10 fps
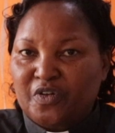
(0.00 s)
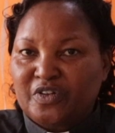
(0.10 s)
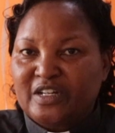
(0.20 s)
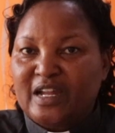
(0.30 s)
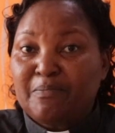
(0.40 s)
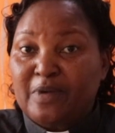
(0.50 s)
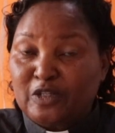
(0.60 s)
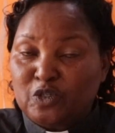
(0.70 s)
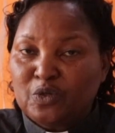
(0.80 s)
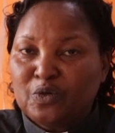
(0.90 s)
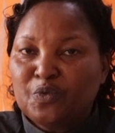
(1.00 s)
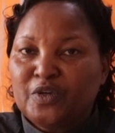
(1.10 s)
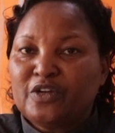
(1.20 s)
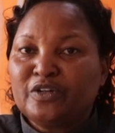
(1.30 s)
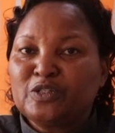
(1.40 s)
God. Number two,
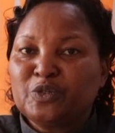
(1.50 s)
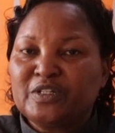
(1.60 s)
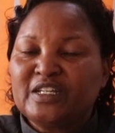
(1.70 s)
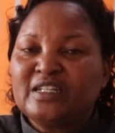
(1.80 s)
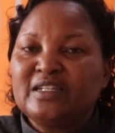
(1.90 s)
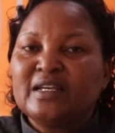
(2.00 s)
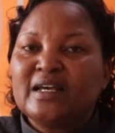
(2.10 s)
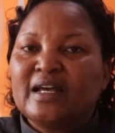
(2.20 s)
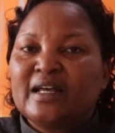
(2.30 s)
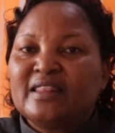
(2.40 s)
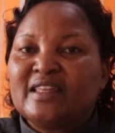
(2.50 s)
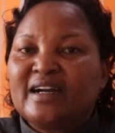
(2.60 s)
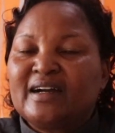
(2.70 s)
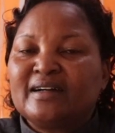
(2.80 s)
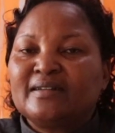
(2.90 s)
we also did
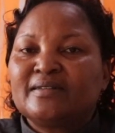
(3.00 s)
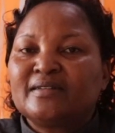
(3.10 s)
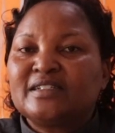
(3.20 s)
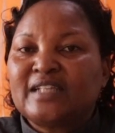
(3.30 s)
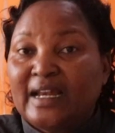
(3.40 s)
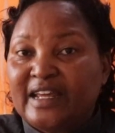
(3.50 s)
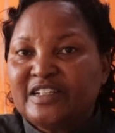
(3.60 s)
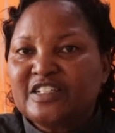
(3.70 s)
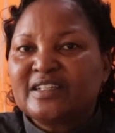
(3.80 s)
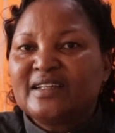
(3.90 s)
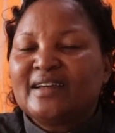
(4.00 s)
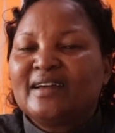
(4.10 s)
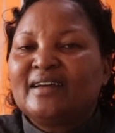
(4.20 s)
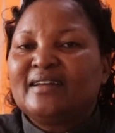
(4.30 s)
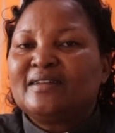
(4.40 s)
the talent
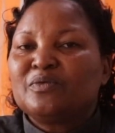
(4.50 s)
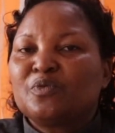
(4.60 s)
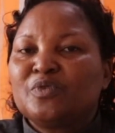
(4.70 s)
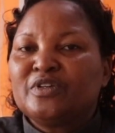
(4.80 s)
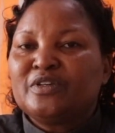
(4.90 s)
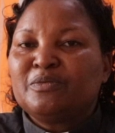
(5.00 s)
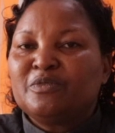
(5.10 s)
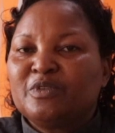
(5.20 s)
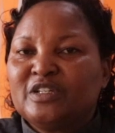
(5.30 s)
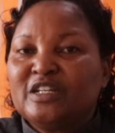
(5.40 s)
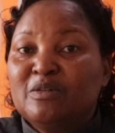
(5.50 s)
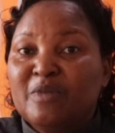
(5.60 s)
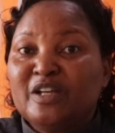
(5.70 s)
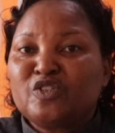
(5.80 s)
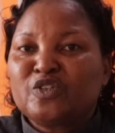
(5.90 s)
and we did
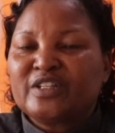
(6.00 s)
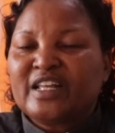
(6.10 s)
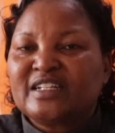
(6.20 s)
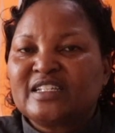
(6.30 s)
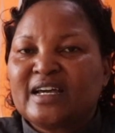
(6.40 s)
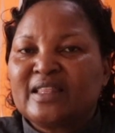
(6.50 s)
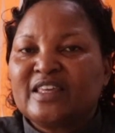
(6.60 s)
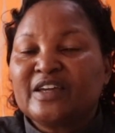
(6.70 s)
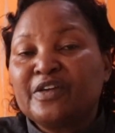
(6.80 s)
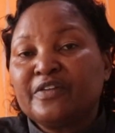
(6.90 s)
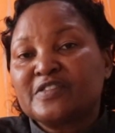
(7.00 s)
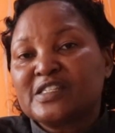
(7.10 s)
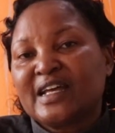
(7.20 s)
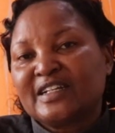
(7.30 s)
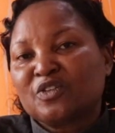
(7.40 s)
mention that uh, the
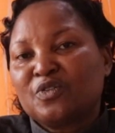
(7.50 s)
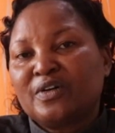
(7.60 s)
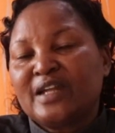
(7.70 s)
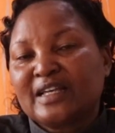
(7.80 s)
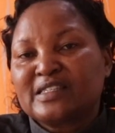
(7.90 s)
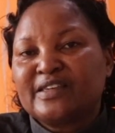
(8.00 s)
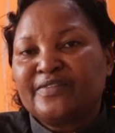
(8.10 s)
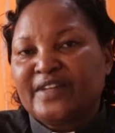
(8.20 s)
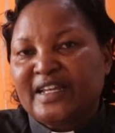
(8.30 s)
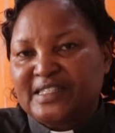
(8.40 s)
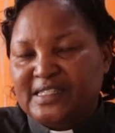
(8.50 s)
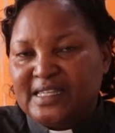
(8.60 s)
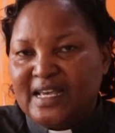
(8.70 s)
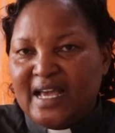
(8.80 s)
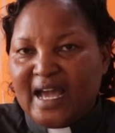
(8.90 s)
gifts that God has given
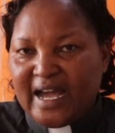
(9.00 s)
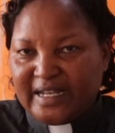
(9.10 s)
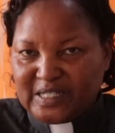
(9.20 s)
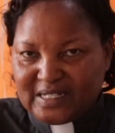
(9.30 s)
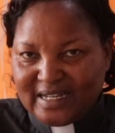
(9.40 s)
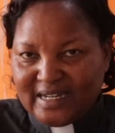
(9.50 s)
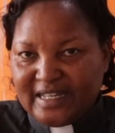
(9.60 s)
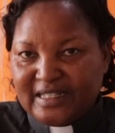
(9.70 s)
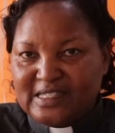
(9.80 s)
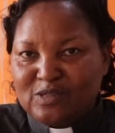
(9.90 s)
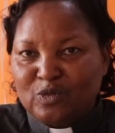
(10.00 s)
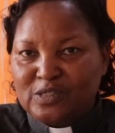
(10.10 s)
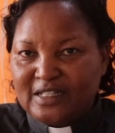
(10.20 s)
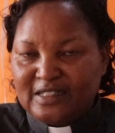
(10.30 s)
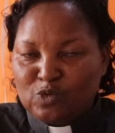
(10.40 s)
us as talents,
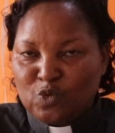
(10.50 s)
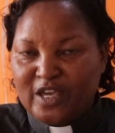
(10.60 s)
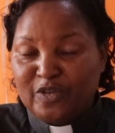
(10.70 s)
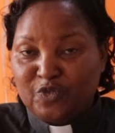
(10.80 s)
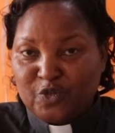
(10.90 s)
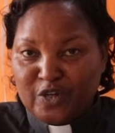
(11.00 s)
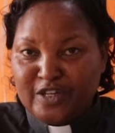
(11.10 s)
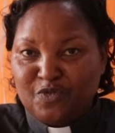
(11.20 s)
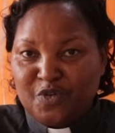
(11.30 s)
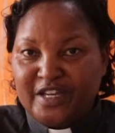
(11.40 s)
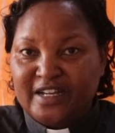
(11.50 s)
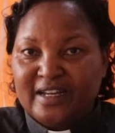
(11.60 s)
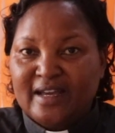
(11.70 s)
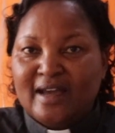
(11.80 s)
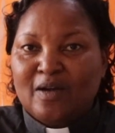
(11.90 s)
those things we enjoy doing,
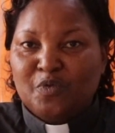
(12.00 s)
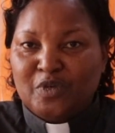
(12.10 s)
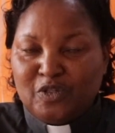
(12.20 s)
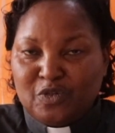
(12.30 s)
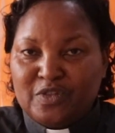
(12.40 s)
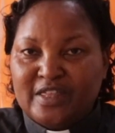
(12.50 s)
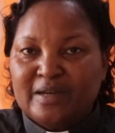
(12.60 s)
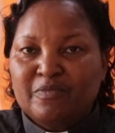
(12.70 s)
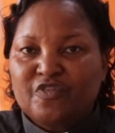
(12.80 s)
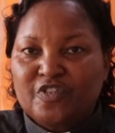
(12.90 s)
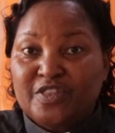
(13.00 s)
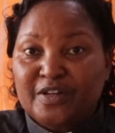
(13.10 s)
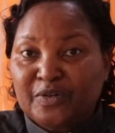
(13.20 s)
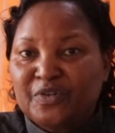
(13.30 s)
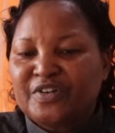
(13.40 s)
we do them for
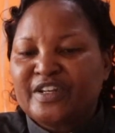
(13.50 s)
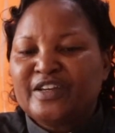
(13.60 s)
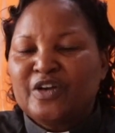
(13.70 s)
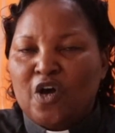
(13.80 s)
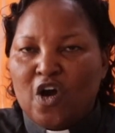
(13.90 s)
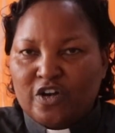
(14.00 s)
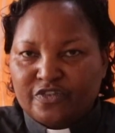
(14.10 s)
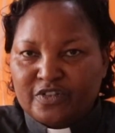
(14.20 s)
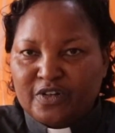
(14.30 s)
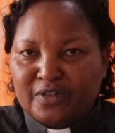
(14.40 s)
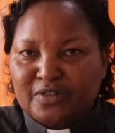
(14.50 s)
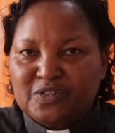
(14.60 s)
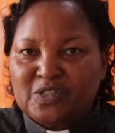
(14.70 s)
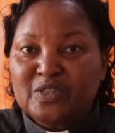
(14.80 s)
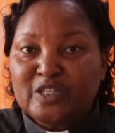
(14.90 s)
the glory of God.
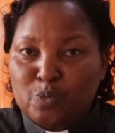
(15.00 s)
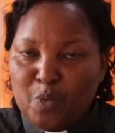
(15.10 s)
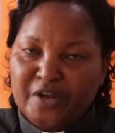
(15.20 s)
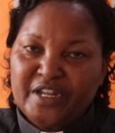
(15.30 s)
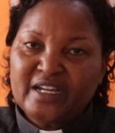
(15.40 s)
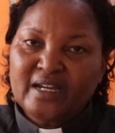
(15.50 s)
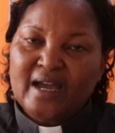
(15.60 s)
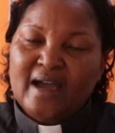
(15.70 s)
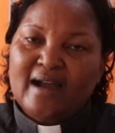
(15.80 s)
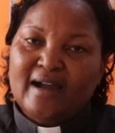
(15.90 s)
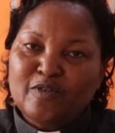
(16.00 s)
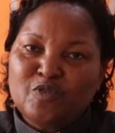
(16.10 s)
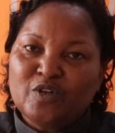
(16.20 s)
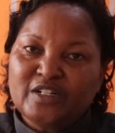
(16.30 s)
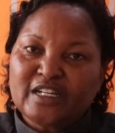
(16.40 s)
So this morning, I
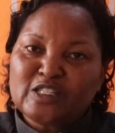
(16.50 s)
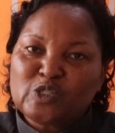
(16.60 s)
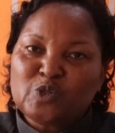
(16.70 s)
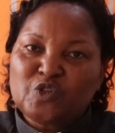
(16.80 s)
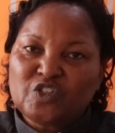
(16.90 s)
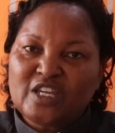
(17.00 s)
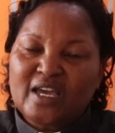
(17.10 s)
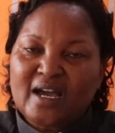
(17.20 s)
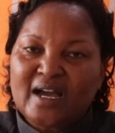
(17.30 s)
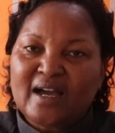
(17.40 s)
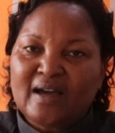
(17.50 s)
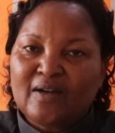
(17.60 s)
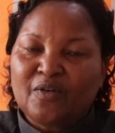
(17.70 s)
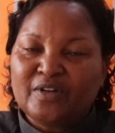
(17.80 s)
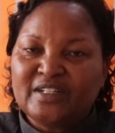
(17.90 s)
would want us to share
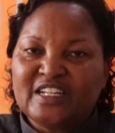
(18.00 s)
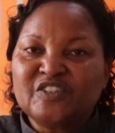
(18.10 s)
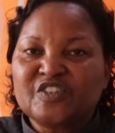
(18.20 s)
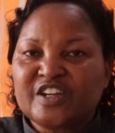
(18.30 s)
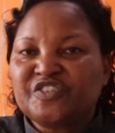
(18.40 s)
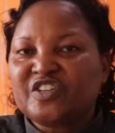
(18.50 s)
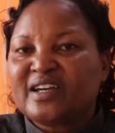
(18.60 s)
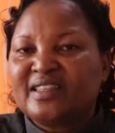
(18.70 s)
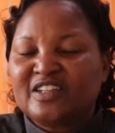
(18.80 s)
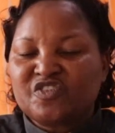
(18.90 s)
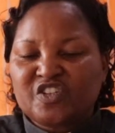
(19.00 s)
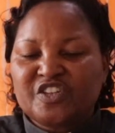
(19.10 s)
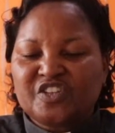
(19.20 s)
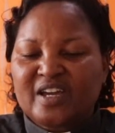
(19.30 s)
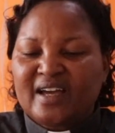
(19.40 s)
on the treasure, the
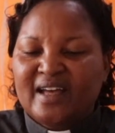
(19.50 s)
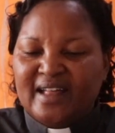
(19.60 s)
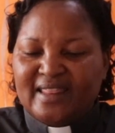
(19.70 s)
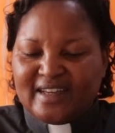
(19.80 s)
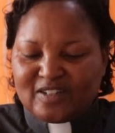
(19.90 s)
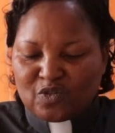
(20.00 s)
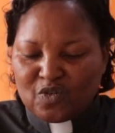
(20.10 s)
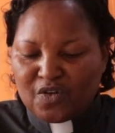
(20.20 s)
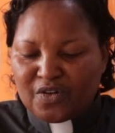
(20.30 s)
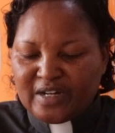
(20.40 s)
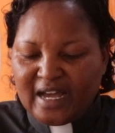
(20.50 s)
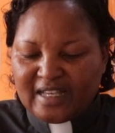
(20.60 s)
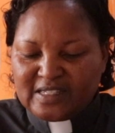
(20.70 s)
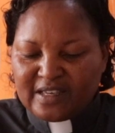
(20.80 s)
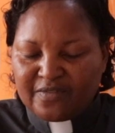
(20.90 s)
treasure that God
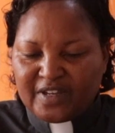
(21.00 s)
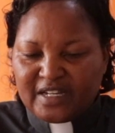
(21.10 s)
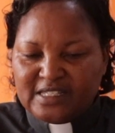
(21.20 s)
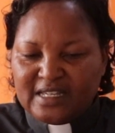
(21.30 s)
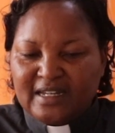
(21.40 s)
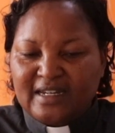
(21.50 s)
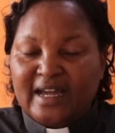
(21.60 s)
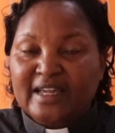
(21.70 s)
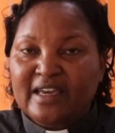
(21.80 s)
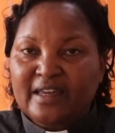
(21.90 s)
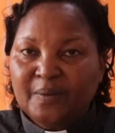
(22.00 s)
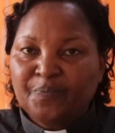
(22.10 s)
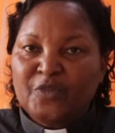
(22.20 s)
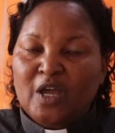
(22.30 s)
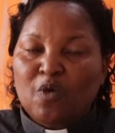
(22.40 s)
has given us. And again,
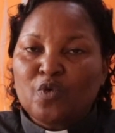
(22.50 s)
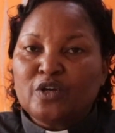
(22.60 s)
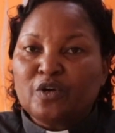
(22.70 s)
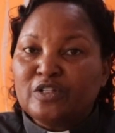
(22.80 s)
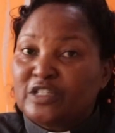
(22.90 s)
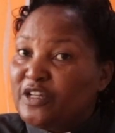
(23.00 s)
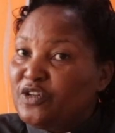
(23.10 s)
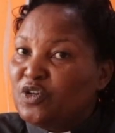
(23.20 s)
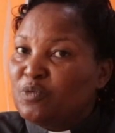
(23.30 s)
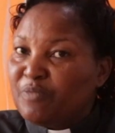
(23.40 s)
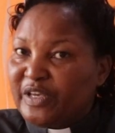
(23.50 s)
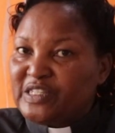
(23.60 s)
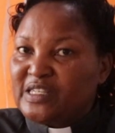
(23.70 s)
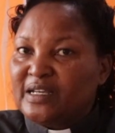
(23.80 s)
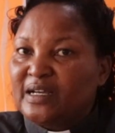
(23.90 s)
we continue
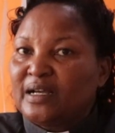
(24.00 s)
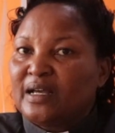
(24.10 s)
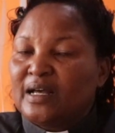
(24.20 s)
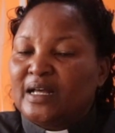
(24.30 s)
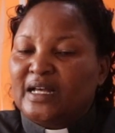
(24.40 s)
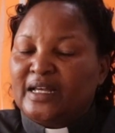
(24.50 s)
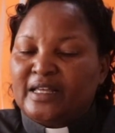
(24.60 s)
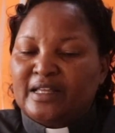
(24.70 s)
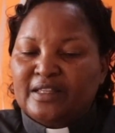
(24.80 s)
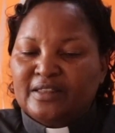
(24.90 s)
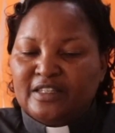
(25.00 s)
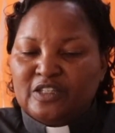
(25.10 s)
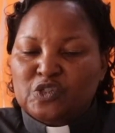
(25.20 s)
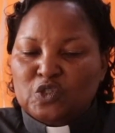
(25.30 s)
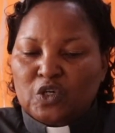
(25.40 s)
basing uh,
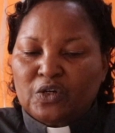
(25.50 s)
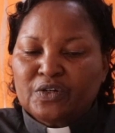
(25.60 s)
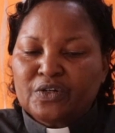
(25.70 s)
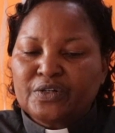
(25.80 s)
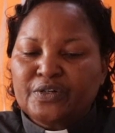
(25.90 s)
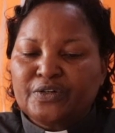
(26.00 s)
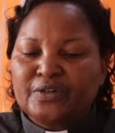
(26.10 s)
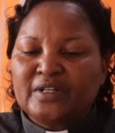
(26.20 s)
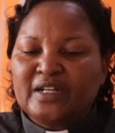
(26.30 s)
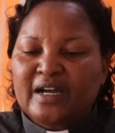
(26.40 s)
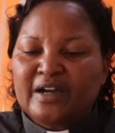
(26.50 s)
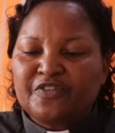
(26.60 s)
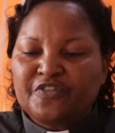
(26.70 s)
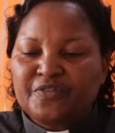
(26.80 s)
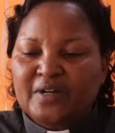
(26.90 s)
this talk on uh,
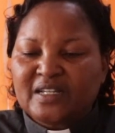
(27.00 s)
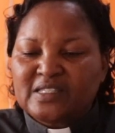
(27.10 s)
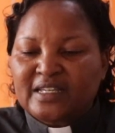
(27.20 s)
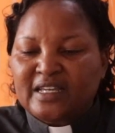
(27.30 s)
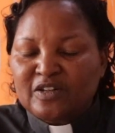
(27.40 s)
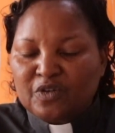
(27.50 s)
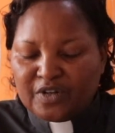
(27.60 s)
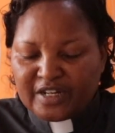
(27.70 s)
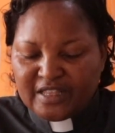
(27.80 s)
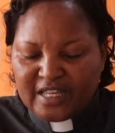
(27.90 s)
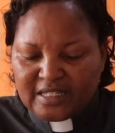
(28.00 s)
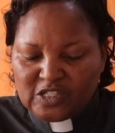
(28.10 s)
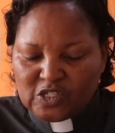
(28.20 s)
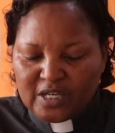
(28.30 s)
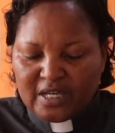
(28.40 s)
uh, Second uh,
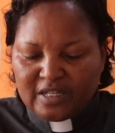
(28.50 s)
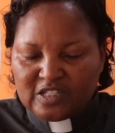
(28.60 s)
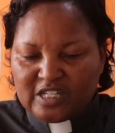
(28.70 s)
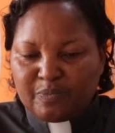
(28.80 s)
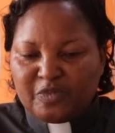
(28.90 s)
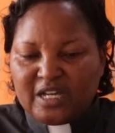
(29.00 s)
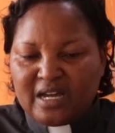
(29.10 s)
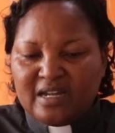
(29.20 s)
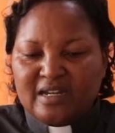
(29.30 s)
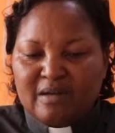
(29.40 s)
Corinthians chapter